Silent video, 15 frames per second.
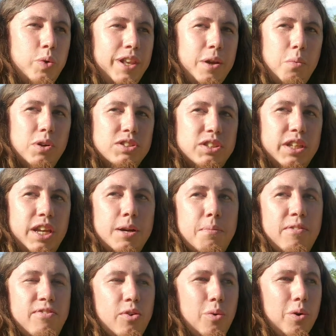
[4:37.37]
sweet it was the year
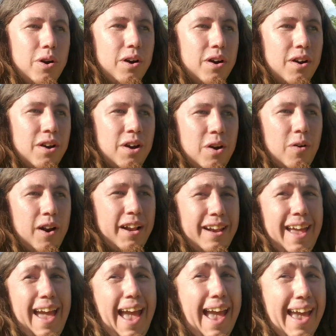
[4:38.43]
before, right?
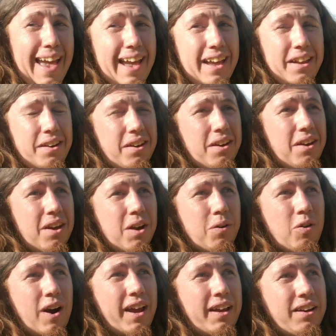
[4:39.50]
And
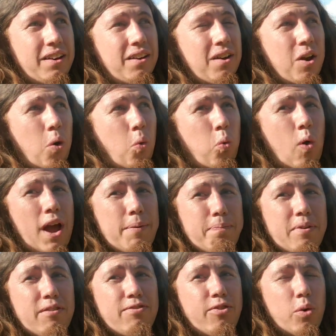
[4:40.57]
right
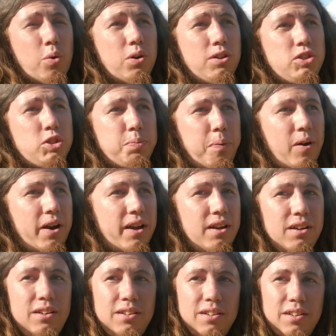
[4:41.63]
before
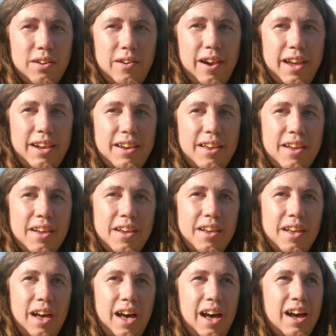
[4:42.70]
spring, right,
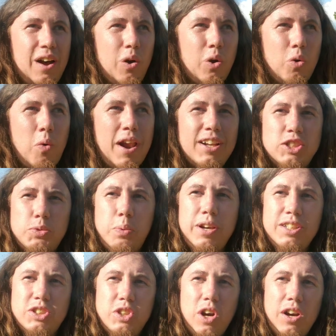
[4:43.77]
or right as
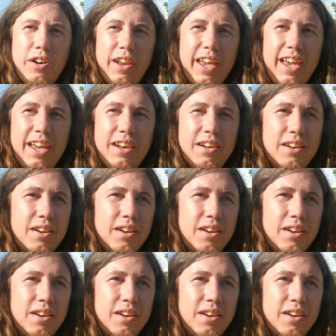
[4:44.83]
spring's starting to hit,